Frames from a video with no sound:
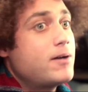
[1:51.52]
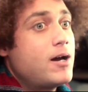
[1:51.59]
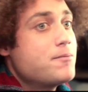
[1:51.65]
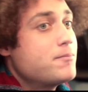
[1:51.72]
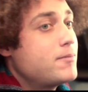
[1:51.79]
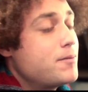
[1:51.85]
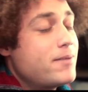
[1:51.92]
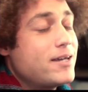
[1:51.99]

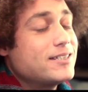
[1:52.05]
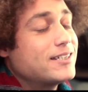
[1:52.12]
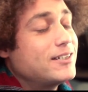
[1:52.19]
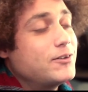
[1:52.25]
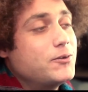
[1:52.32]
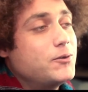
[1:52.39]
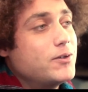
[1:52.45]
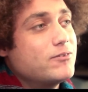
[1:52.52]
I'm, I'm basically
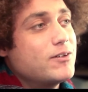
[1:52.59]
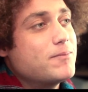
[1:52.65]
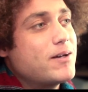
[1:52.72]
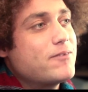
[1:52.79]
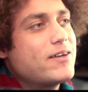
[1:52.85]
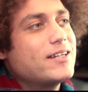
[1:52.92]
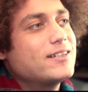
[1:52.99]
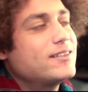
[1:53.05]
on all of them.
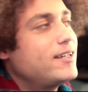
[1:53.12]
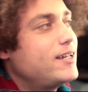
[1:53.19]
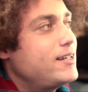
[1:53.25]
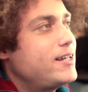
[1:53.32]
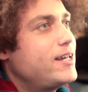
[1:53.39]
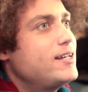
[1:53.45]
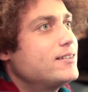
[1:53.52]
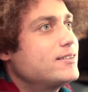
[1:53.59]
I think
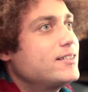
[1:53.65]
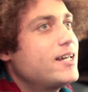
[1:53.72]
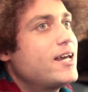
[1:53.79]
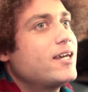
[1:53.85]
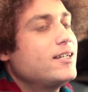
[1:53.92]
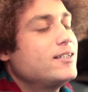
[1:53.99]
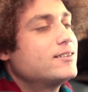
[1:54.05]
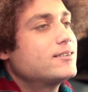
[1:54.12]
in
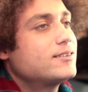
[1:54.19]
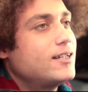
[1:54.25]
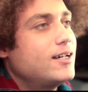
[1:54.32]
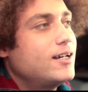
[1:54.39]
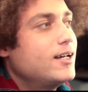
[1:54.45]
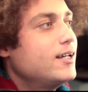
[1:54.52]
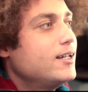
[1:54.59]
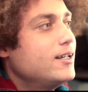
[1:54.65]
today's
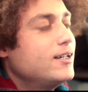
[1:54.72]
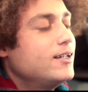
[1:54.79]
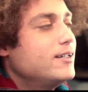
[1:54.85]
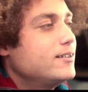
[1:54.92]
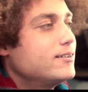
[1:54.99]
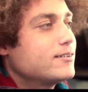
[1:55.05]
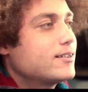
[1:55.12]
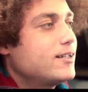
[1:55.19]
uh,
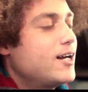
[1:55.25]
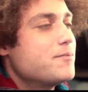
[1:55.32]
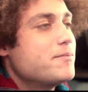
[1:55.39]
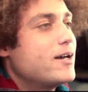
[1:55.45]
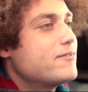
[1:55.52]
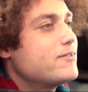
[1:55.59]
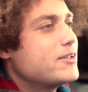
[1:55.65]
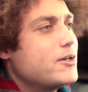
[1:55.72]

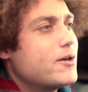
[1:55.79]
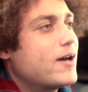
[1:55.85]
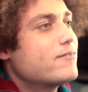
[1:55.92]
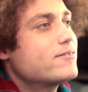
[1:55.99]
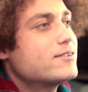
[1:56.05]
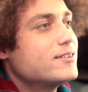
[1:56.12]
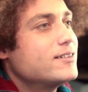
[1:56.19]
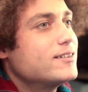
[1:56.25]
climate, I think you
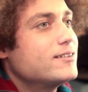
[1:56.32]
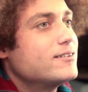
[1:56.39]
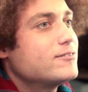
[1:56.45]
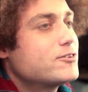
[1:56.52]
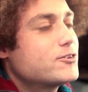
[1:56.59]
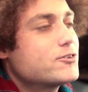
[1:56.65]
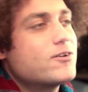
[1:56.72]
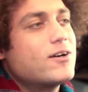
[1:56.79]
have to
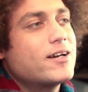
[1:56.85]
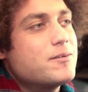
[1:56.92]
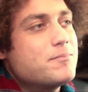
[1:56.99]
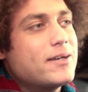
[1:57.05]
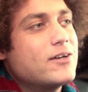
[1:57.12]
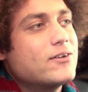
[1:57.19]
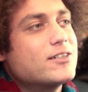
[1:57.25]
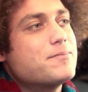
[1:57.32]
try and
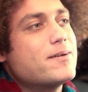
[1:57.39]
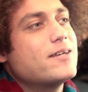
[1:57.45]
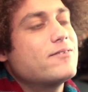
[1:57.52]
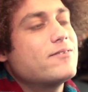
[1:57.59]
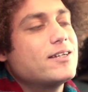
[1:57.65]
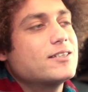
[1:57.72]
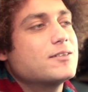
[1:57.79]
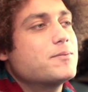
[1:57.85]
be on as many
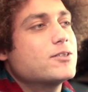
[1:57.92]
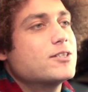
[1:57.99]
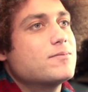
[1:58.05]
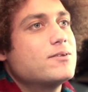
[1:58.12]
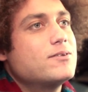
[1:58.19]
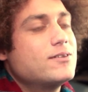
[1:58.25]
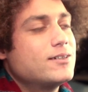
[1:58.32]
things as possible.